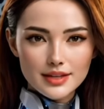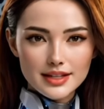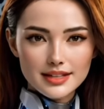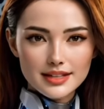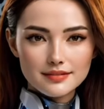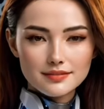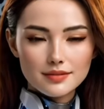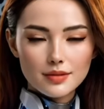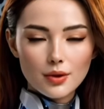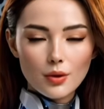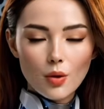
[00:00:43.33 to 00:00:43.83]

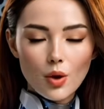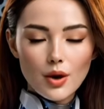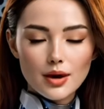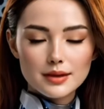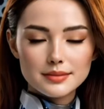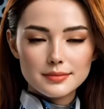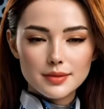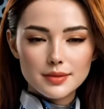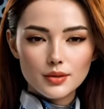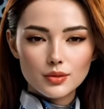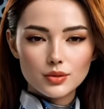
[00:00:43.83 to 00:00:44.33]
Two
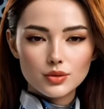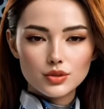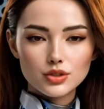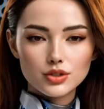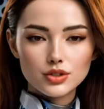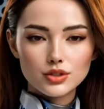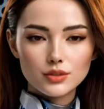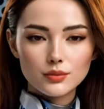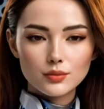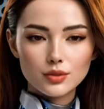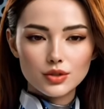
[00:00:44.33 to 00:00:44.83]
slow
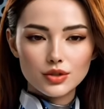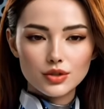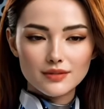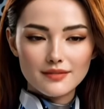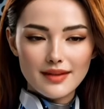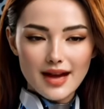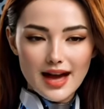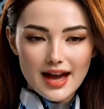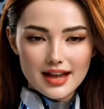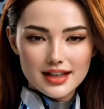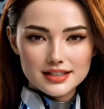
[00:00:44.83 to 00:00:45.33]
ideas,
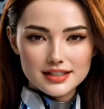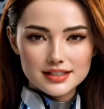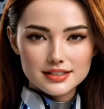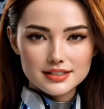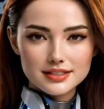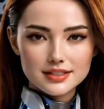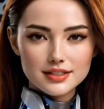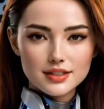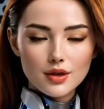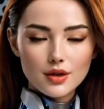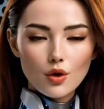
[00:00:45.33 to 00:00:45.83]

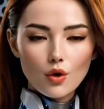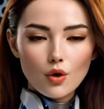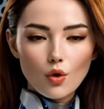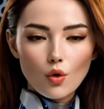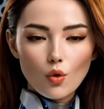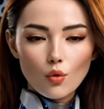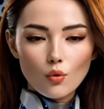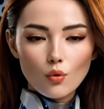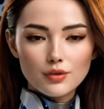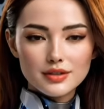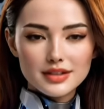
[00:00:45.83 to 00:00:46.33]
and you will
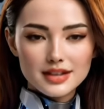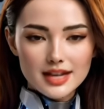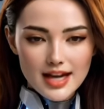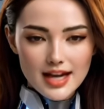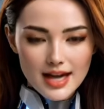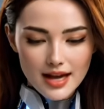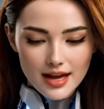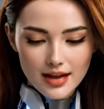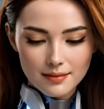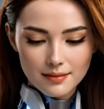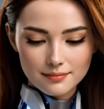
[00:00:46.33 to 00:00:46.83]
not see
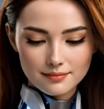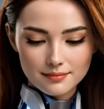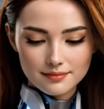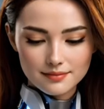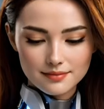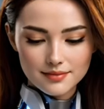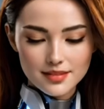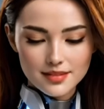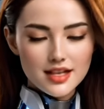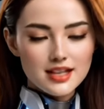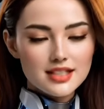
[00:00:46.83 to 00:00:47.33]
either of
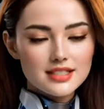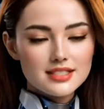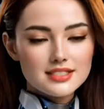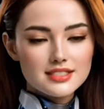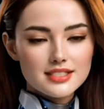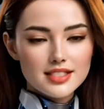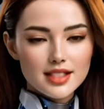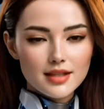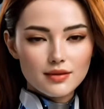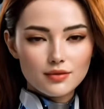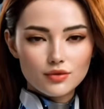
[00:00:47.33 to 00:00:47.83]
them
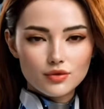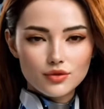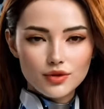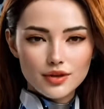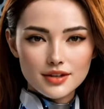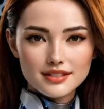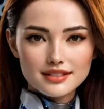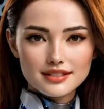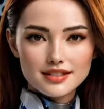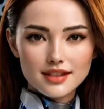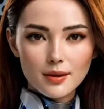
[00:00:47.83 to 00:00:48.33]
arrive for
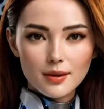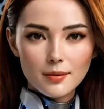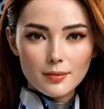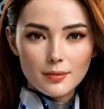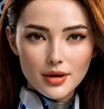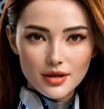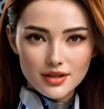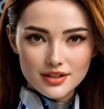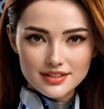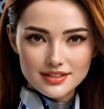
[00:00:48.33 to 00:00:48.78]
30 moves.